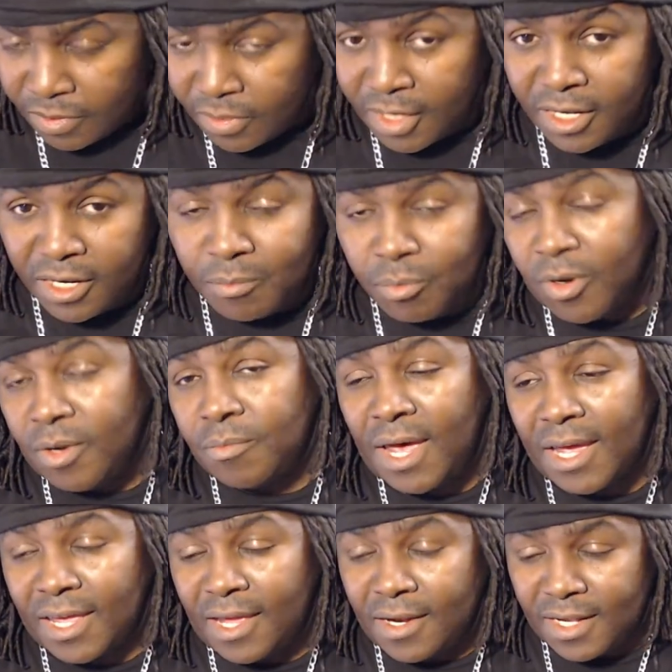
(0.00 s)
they need to bring
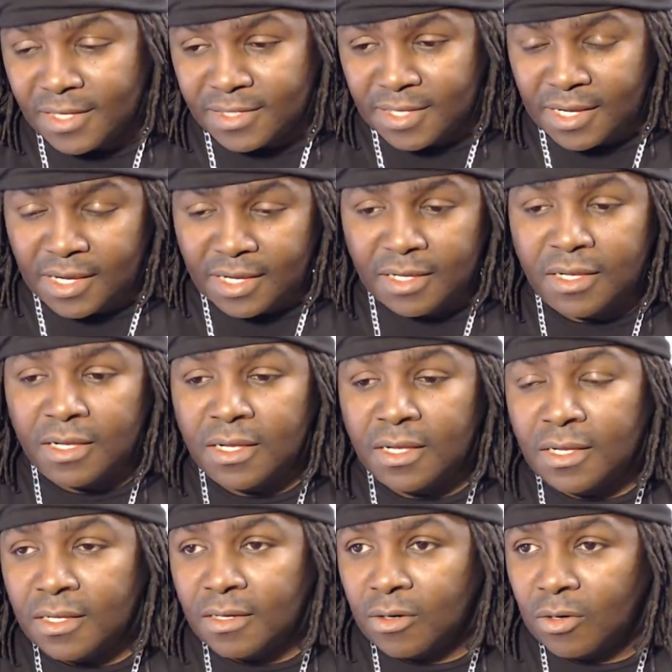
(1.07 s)
back NST
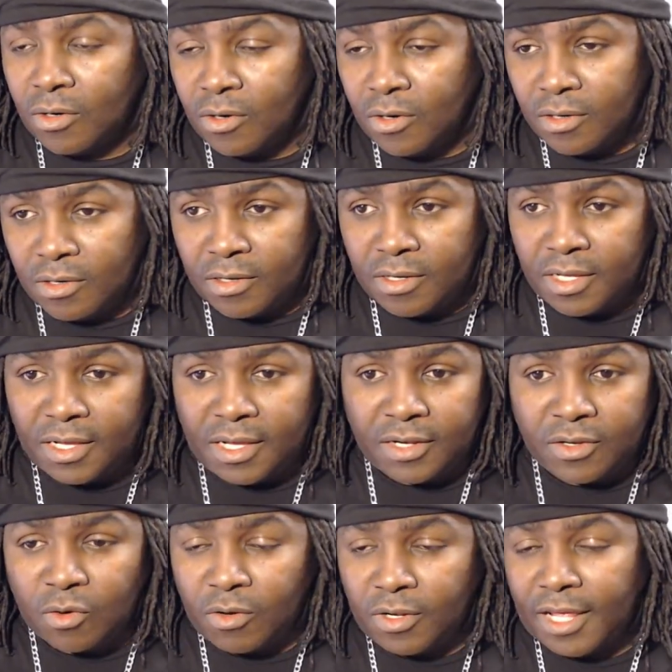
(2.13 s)
or
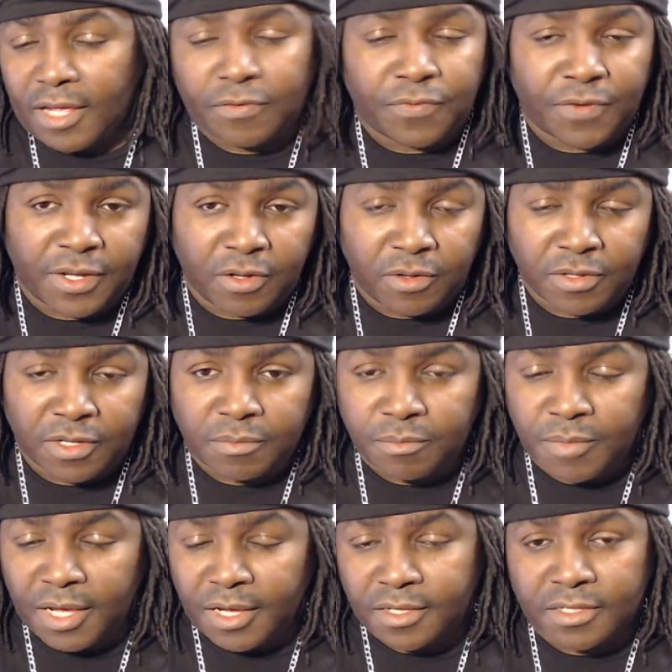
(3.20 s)
and or left field and
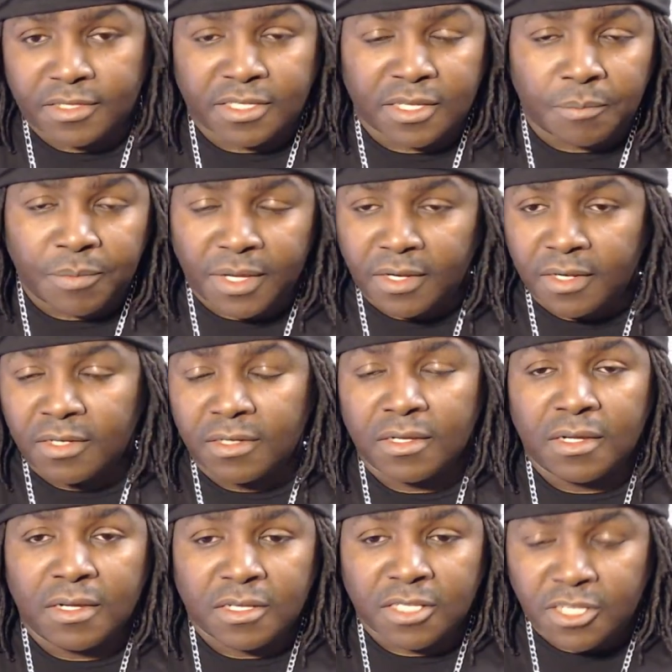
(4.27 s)
make something
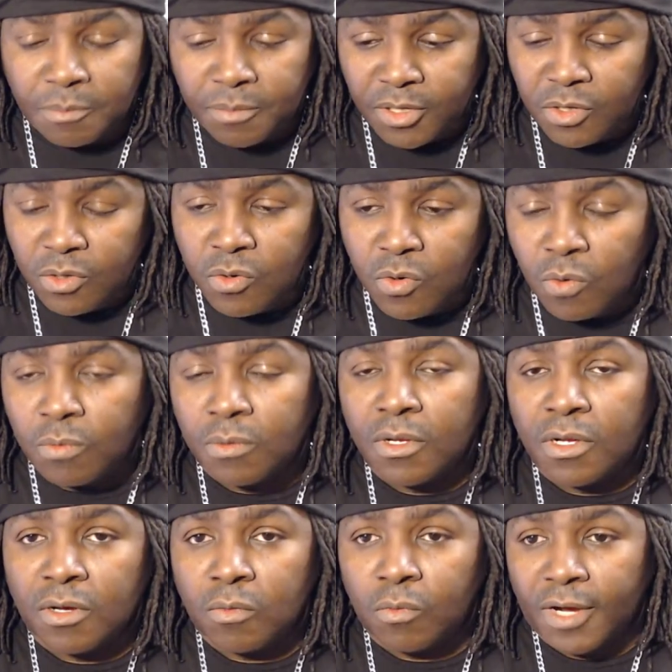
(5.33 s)
some new
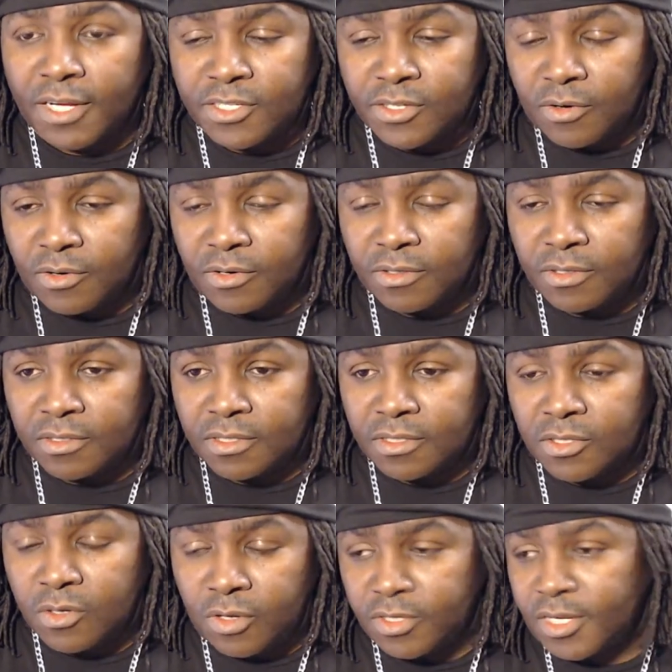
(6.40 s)
Western
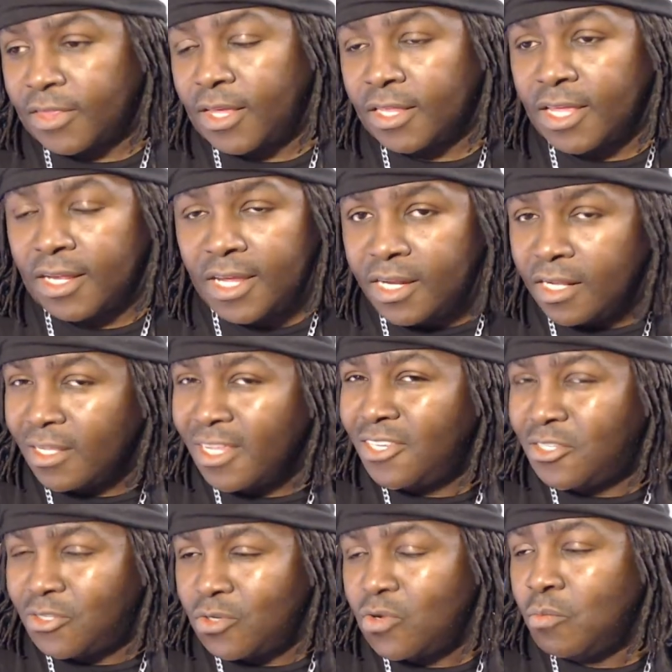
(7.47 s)
studios. I think they need at
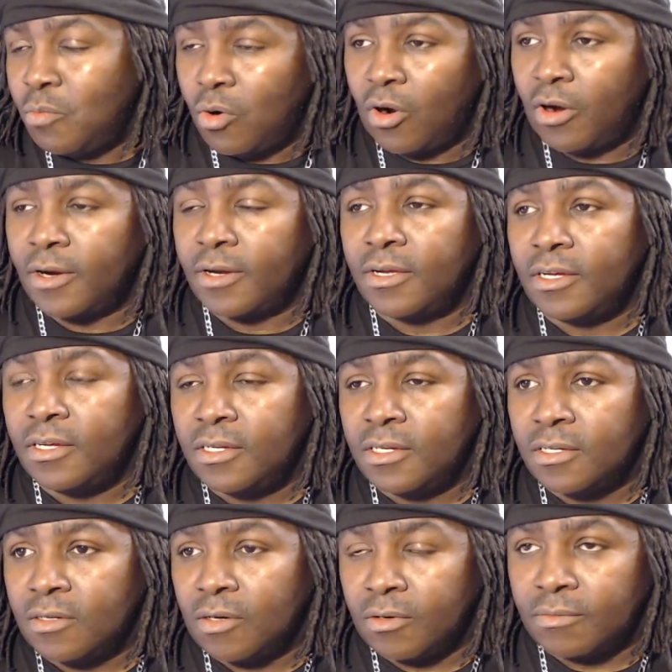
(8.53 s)
least two more
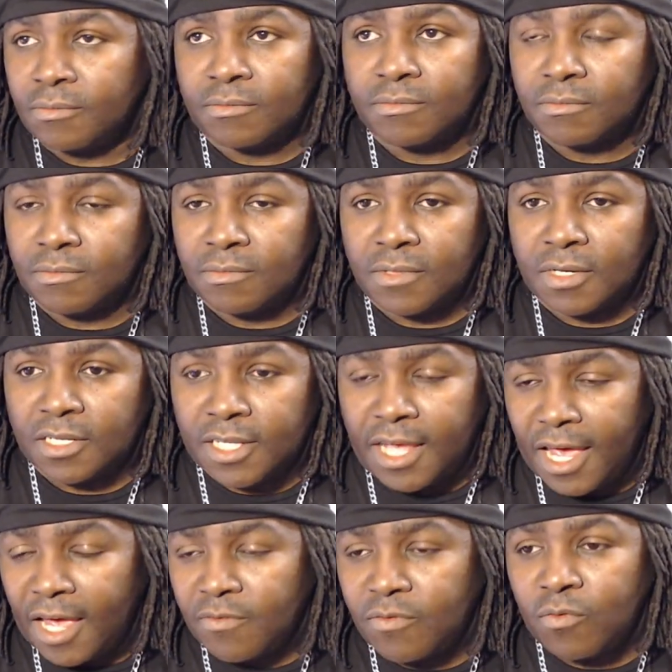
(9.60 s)
because they
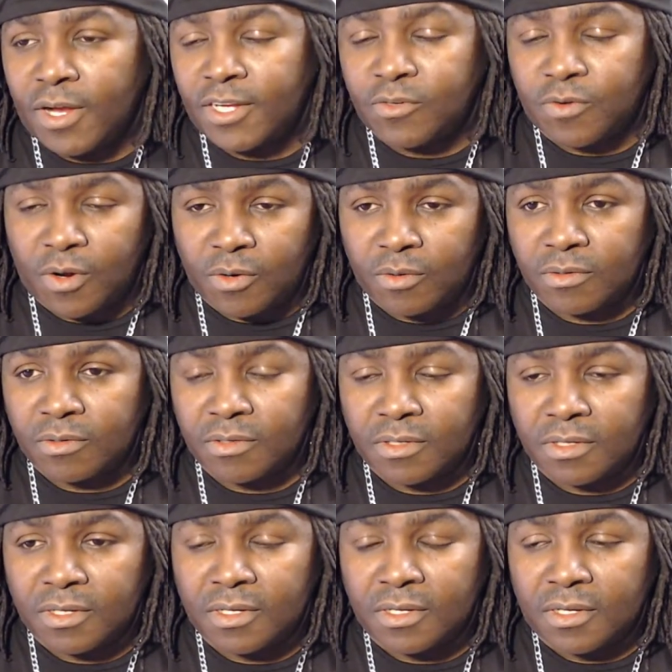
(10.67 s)
have Retro,
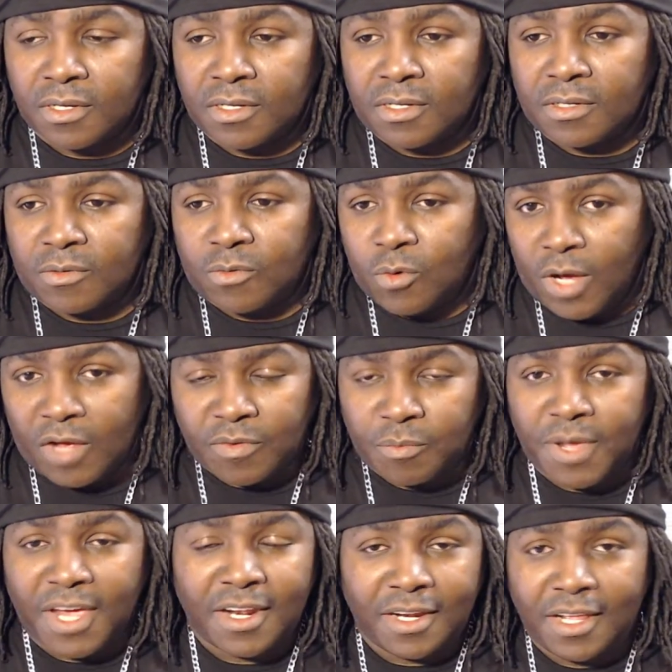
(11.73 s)
who haven't
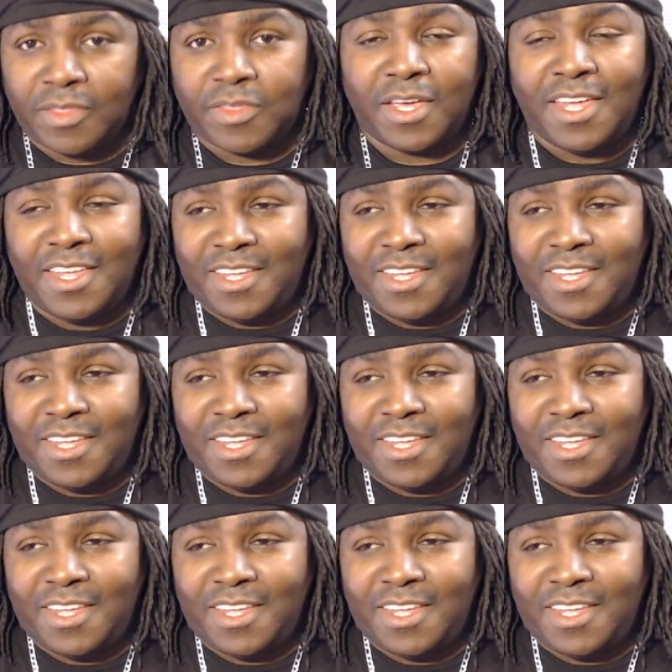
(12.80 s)
made anything